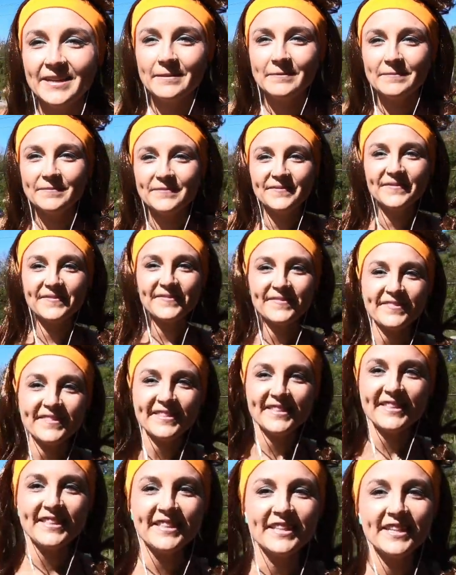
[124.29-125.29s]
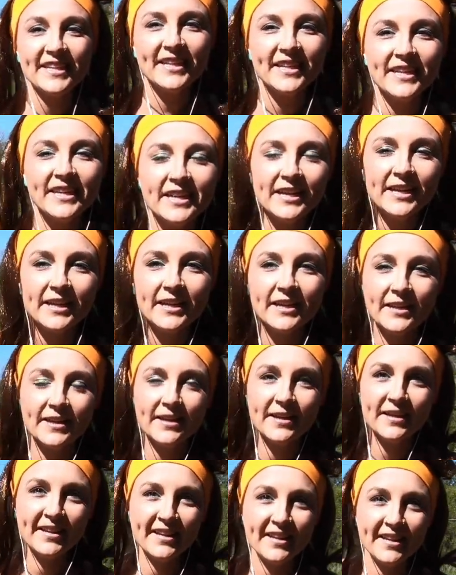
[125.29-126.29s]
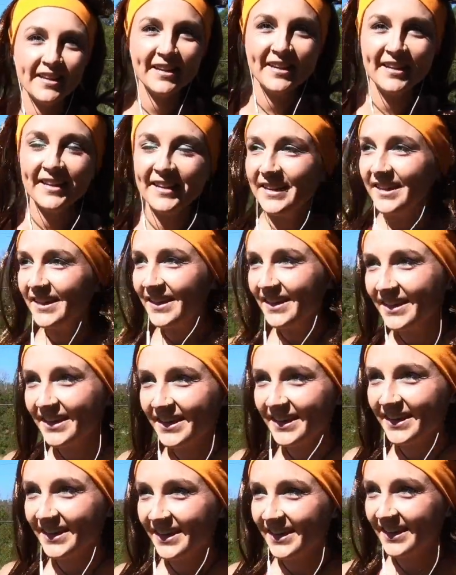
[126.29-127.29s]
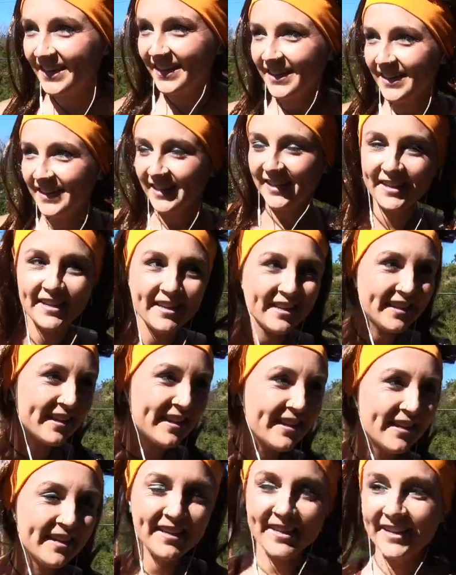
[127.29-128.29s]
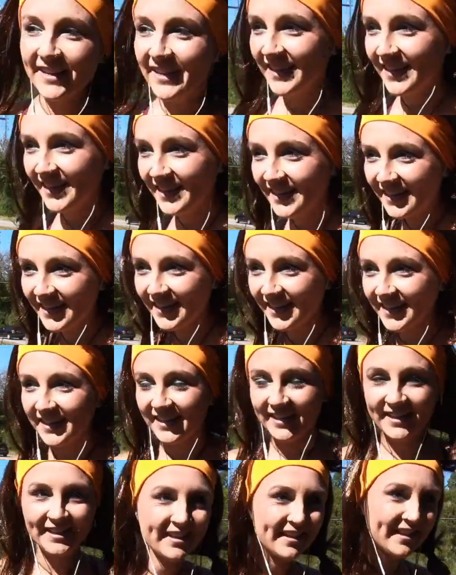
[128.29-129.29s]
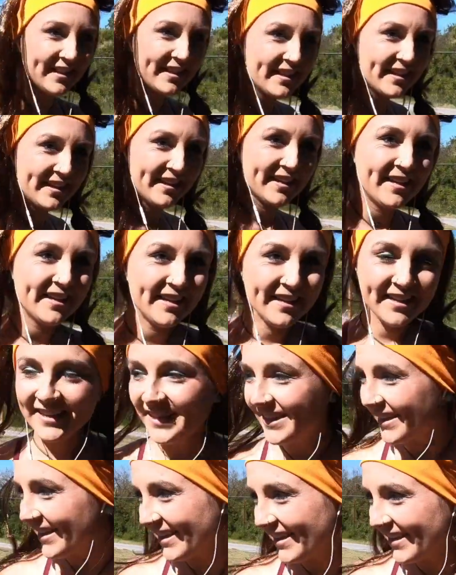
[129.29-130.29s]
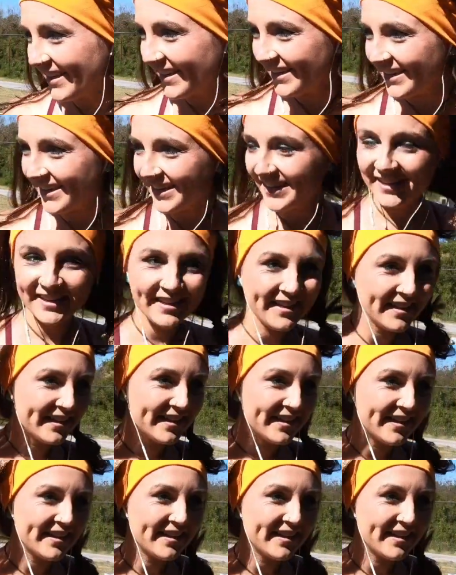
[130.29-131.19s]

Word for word: Uh, I mean, it's yeah, it's it's good for you know, you, for your um, your smoothies and stuff.